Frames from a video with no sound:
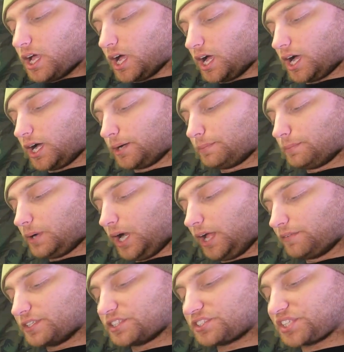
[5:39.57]
I
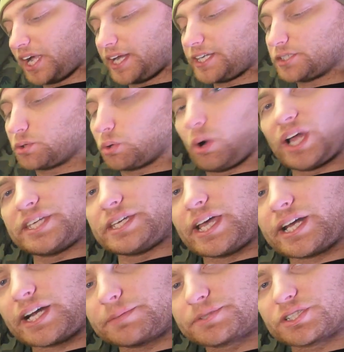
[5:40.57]
haven't decided quite
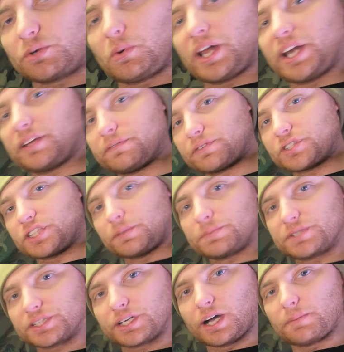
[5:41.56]
yet. I'm still waiting for some
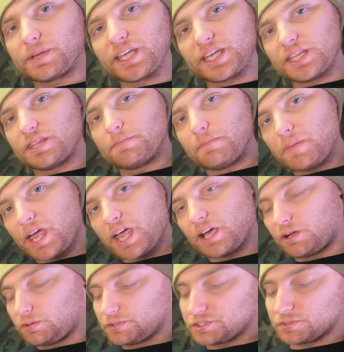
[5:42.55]
to come in the
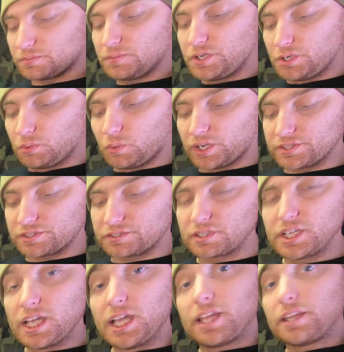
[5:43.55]
mail, some new ones.
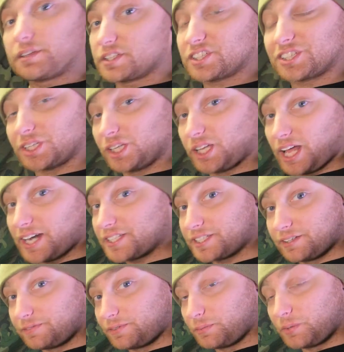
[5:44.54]
There's actually a lot of
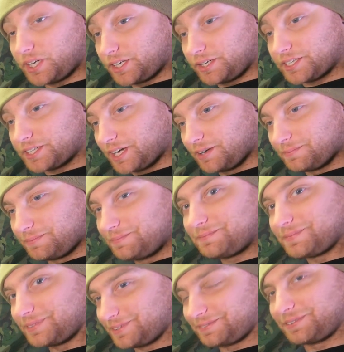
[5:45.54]
stuff I'm waiting
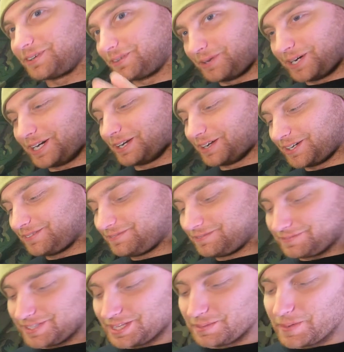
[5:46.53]

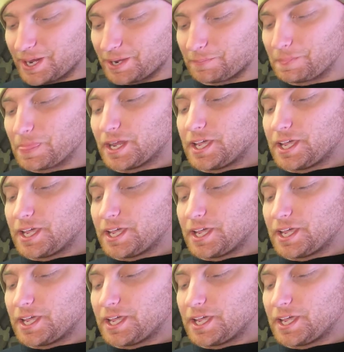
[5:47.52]
on in the mail.